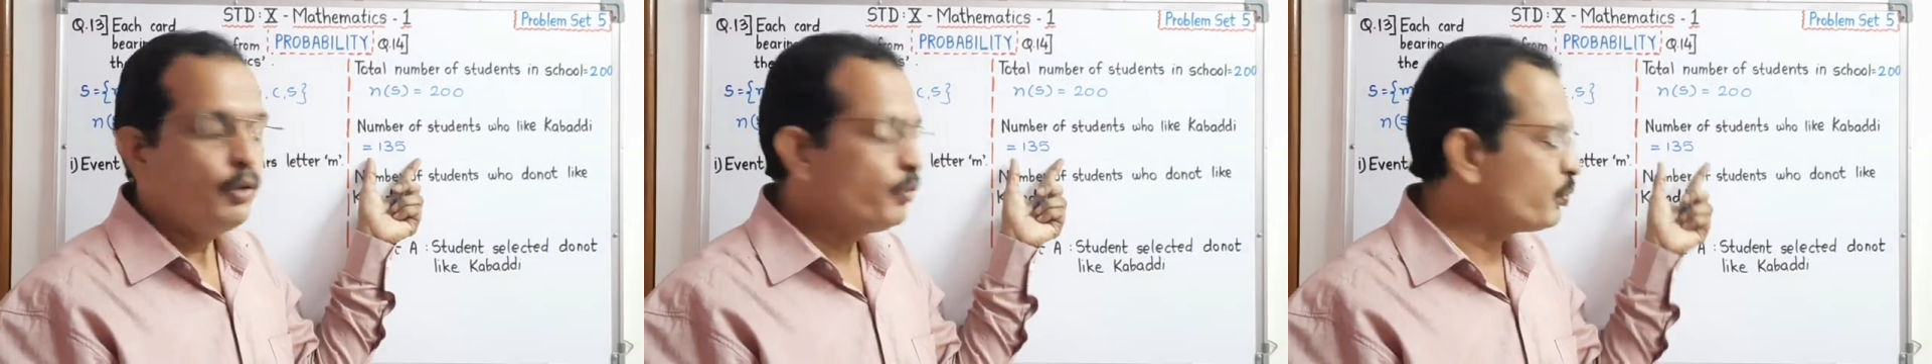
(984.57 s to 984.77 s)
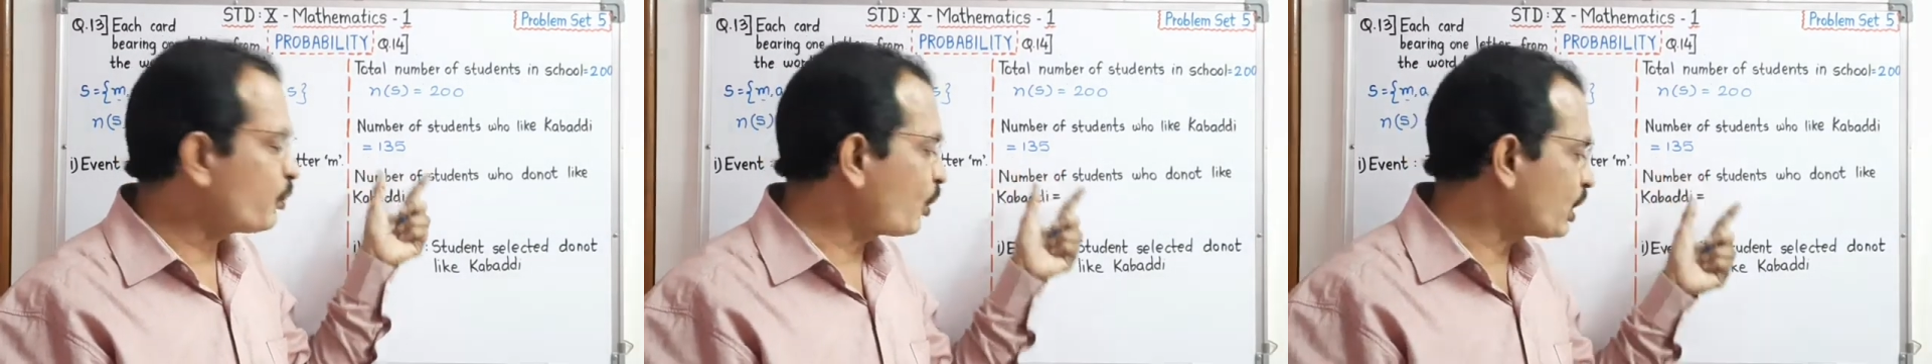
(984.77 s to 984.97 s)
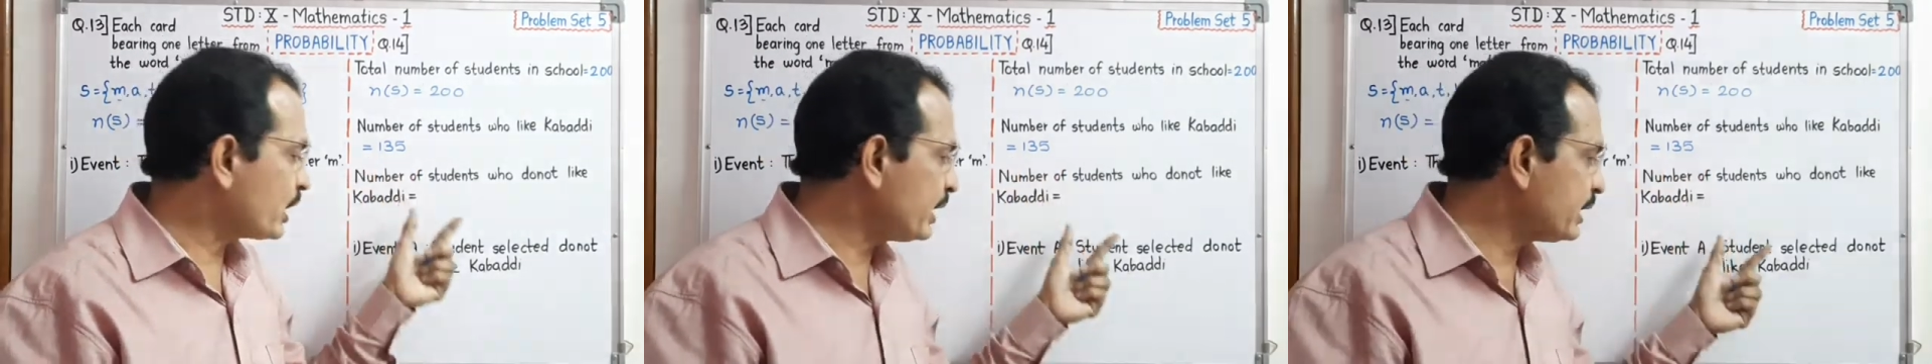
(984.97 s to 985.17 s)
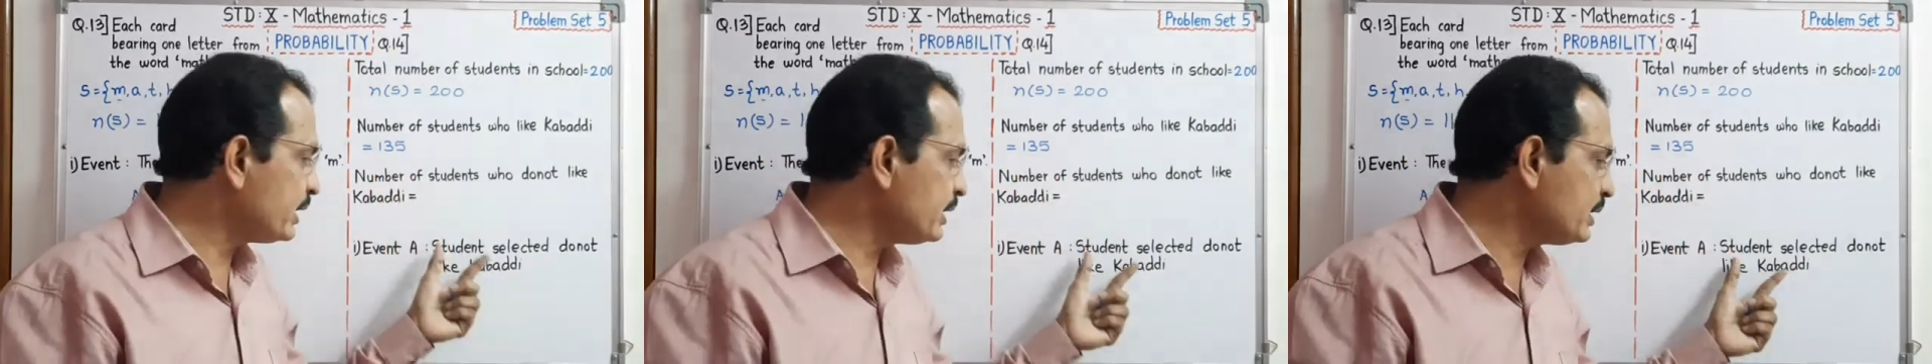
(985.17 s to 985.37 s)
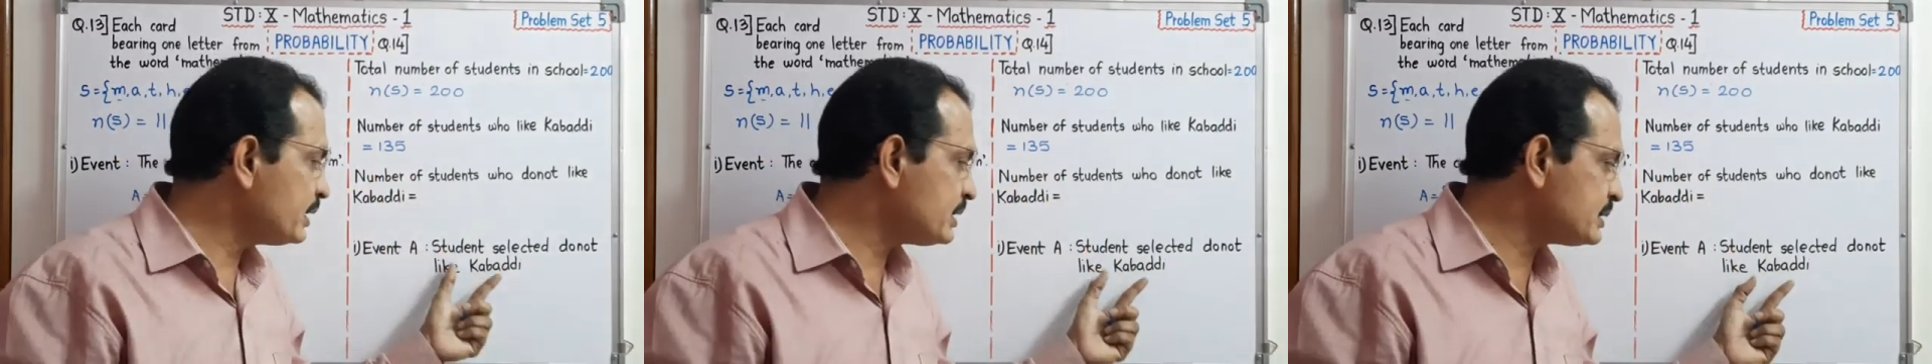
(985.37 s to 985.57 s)
For
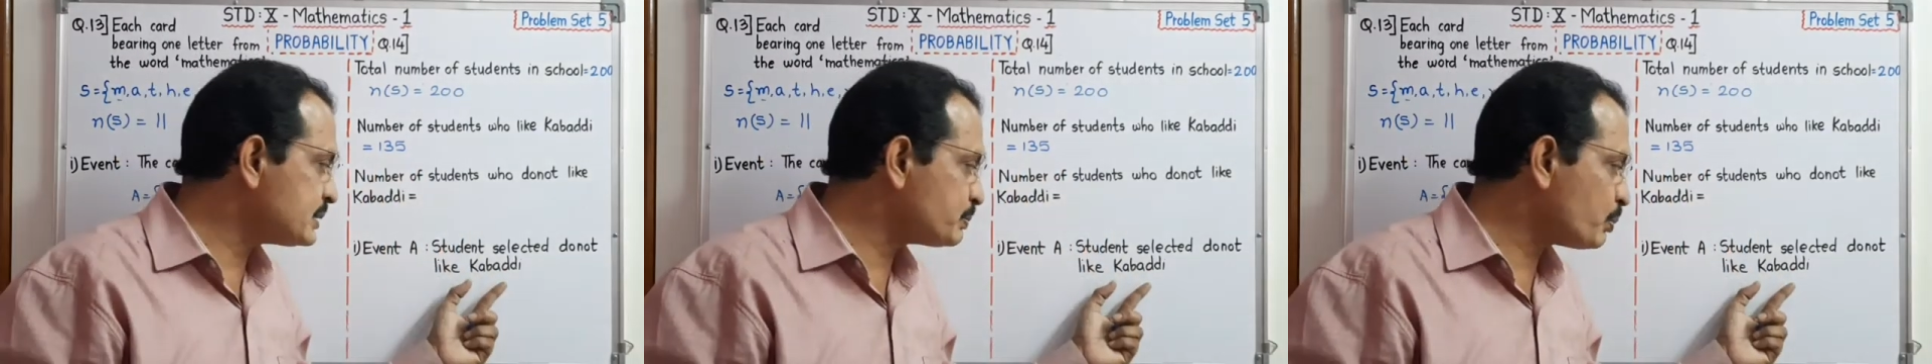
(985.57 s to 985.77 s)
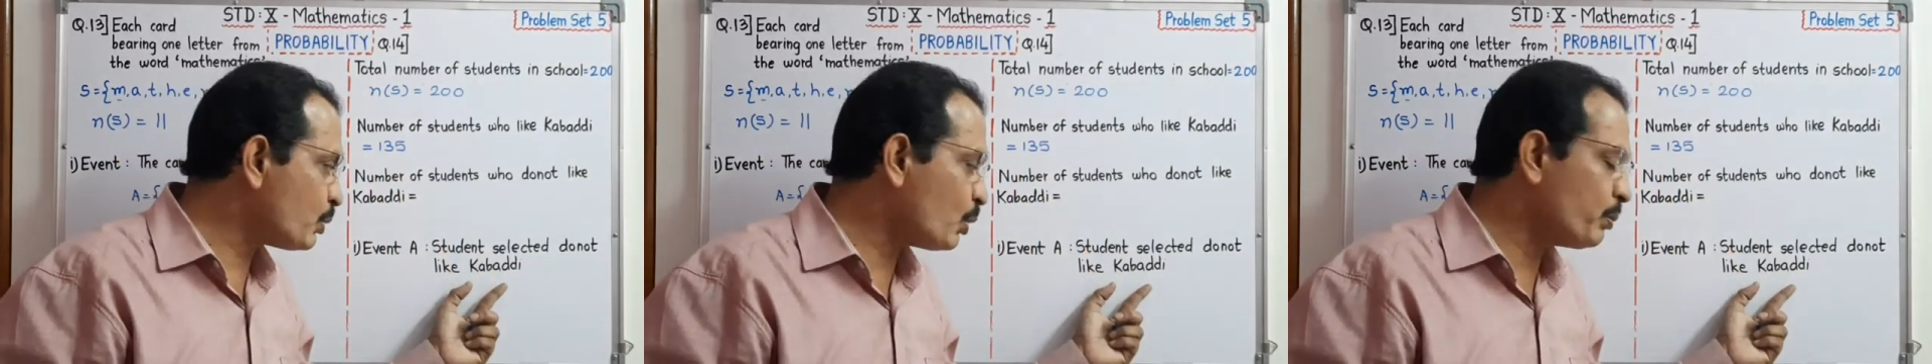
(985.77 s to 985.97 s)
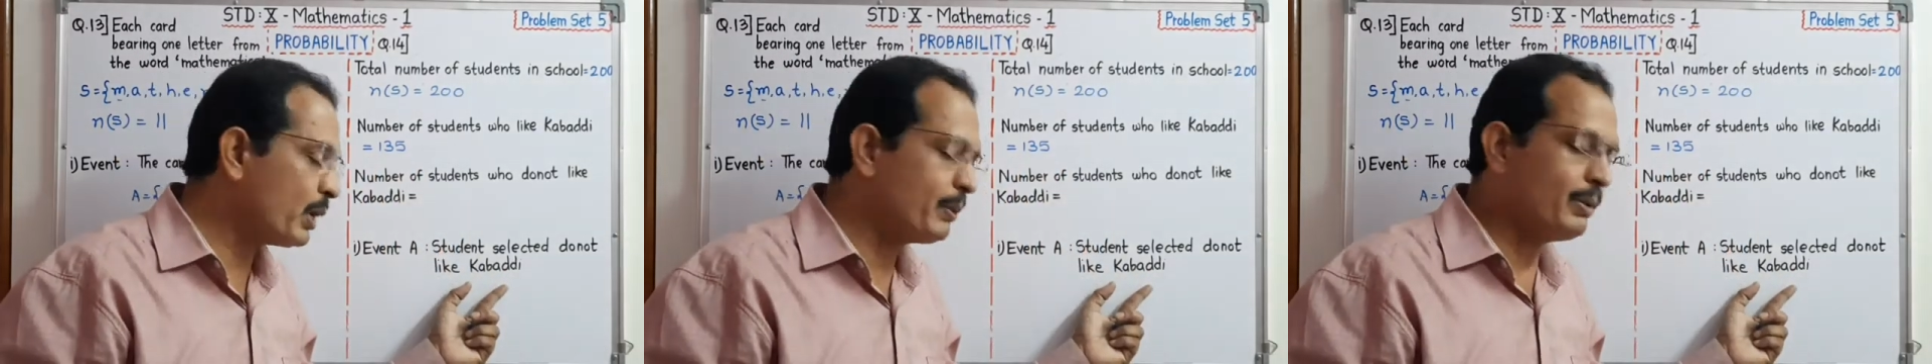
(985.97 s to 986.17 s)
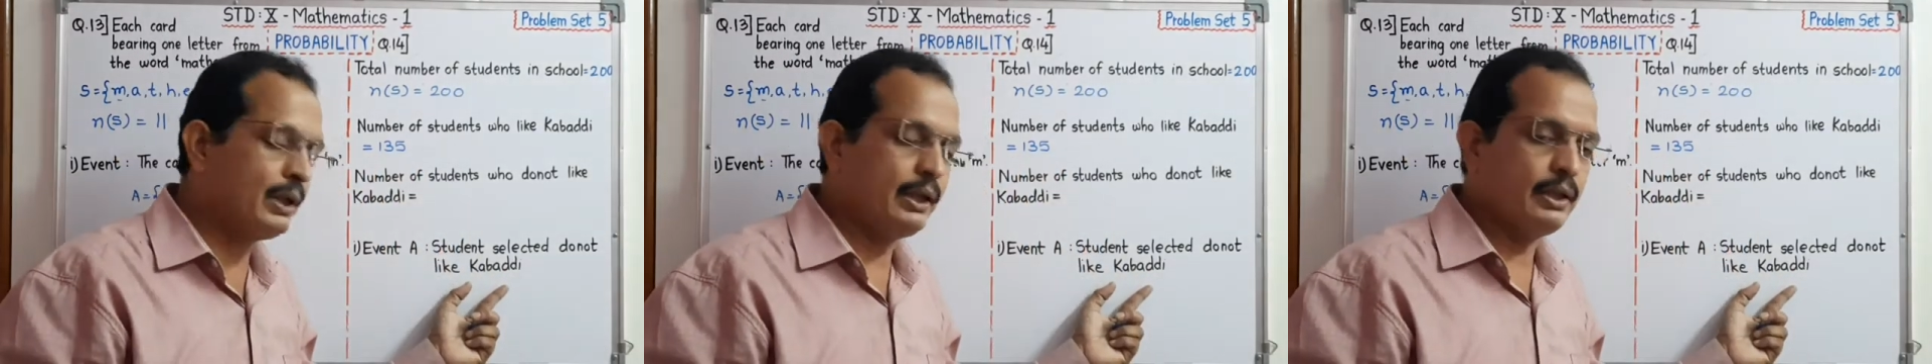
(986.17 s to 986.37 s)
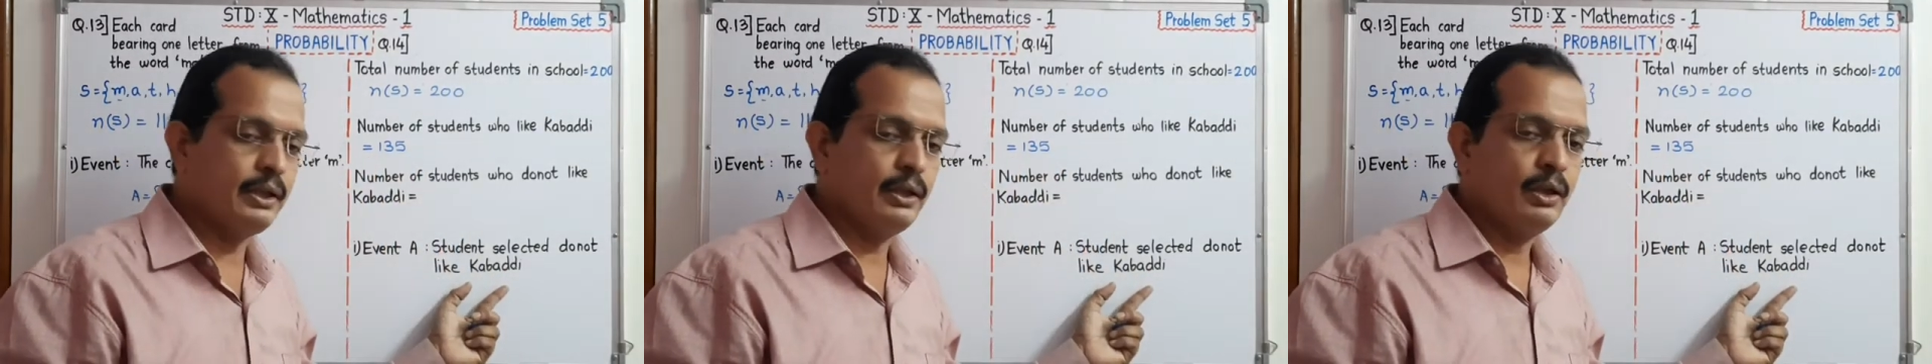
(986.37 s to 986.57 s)
getting this
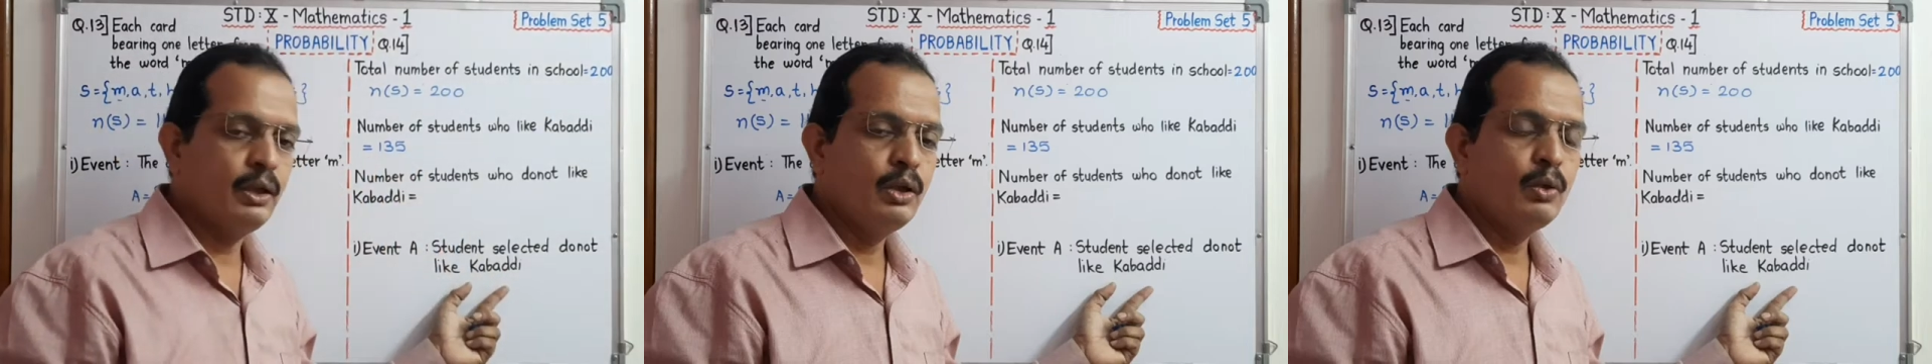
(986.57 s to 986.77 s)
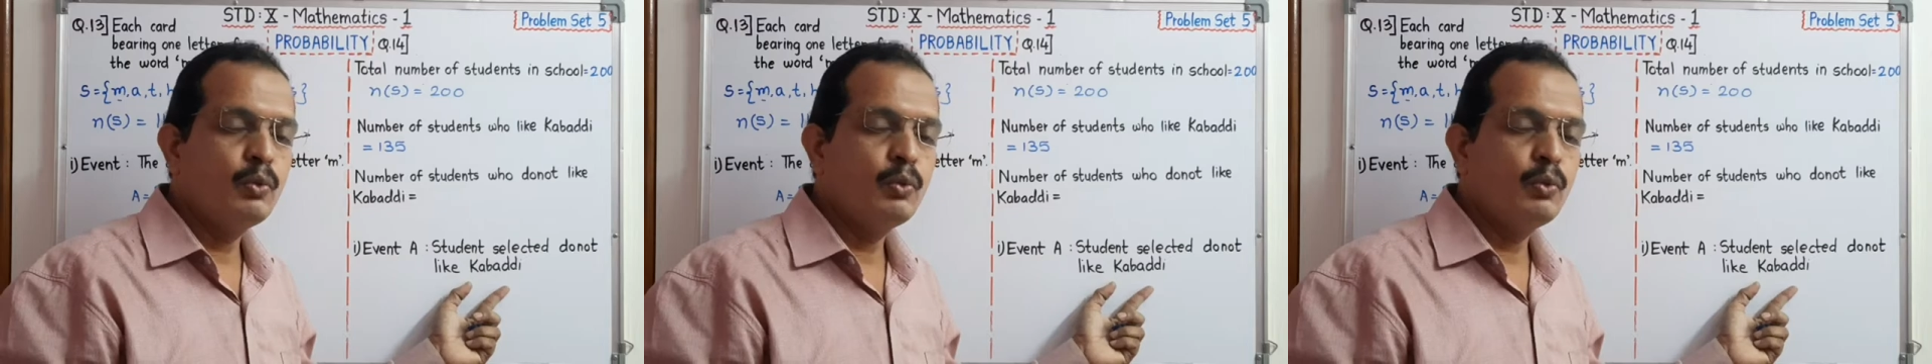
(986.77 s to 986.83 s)
probability,